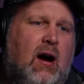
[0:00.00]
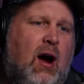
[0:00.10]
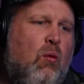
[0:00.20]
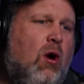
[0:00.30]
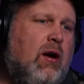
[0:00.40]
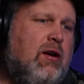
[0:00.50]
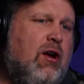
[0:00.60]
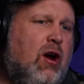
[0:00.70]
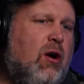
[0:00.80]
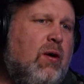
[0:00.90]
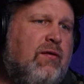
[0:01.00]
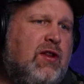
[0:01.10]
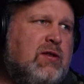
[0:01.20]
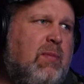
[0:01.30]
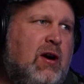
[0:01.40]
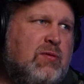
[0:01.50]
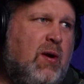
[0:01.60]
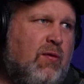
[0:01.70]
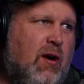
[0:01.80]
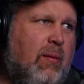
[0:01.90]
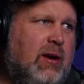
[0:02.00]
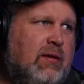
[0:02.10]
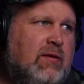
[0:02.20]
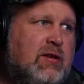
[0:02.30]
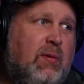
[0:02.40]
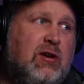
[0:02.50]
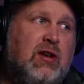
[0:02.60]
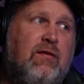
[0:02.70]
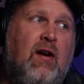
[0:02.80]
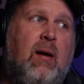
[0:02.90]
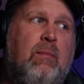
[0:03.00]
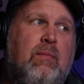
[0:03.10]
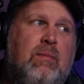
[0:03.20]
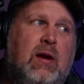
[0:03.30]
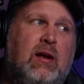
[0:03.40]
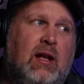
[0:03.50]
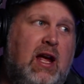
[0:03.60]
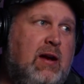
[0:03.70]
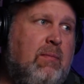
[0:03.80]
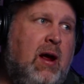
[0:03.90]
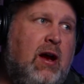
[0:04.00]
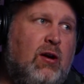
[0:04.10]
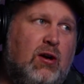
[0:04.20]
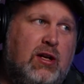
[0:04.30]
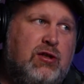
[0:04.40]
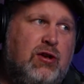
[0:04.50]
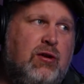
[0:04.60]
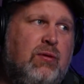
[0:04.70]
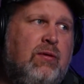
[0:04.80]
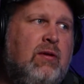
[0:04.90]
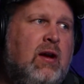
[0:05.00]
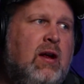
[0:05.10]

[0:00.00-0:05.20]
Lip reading: I want to know if this bear's been rubbing, especially if I'm in late May, early June.